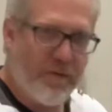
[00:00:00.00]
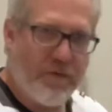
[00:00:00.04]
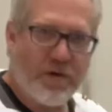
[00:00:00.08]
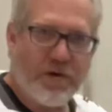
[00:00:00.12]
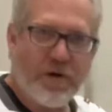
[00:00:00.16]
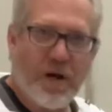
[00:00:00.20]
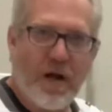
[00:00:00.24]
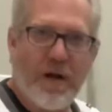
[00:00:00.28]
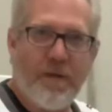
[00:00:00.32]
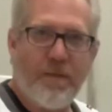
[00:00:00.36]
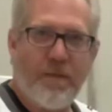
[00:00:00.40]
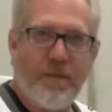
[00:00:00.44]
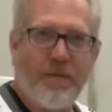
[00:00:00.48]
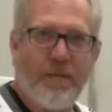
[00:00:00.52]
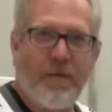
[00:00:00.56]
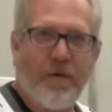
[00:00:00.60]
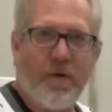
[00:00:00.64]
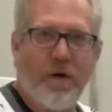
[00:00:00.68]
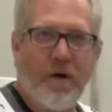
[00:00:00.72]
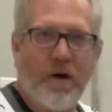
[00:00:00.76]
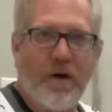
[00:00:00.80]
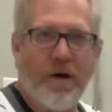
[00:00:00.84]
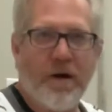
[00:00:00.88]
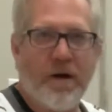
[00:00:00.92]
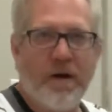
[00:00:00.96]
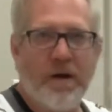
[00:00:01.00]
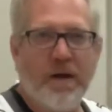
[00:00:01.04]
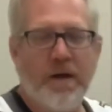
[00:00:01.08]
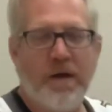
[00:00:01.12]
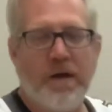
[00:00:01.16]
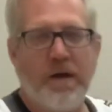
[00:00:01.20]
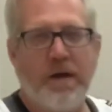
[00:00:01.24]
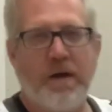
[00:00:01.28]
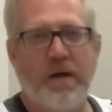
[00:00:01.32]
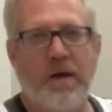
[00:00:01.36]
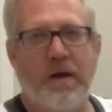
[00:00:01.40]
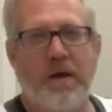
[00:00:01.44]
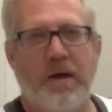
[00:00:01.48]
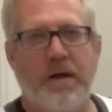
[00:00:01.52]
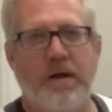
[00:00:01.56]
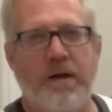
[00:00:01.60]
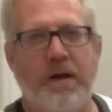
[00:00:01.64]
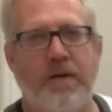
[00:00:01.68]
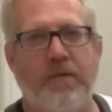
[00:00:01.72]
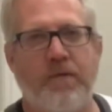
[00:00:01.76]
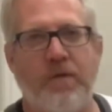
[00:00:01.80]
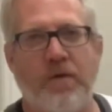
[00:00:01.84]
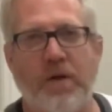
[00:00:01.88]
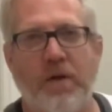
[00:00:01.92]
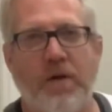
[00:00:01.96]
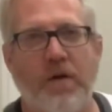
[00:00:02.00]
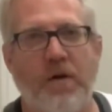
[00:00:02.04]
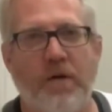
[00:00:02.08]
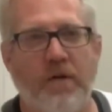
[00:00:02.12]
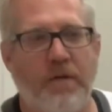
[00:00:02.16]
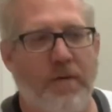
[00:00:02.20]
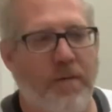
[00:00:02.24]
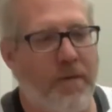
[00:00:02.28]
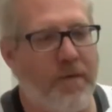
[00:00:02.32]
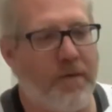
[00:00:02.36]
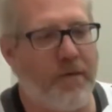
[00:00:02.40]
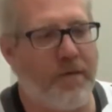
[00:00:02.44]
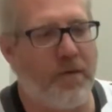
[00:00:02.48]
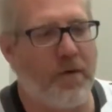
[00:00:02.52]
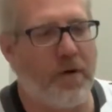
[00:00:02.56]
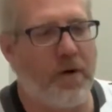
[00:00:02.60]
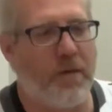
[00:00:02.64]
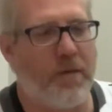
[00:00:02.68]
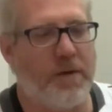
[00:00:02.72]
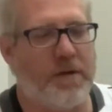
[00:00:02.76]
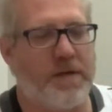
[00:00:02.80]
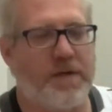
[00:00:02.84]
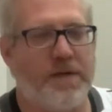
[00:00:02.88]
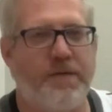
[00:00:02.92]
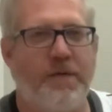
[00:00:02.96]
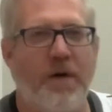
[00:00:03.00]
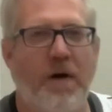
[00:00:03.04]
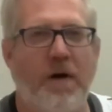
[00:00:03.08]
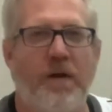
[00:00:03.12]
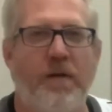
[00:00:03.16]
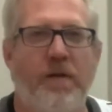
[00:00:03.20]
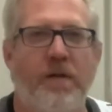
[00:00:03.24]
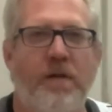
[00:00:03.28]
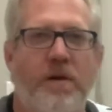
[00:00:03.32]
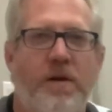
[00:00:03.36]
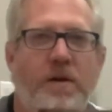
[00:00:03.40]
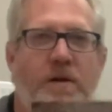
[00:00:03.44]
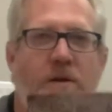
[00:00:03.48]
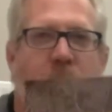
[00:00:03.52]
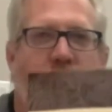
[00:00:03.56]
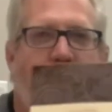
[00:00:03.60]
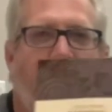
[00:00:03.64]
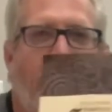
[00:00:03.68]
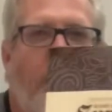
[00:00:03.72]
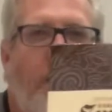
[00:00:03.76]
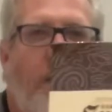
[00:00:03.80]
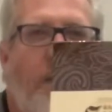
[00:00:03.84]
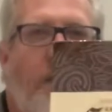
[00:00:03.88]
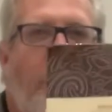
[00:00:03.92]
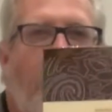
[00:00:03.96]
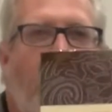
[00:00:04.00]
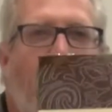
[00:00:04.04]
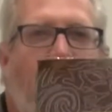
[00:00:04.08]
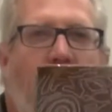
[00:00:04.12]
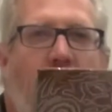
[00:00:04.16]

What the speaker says: tried it before, never really heard of it before, but just found it at the liquor store.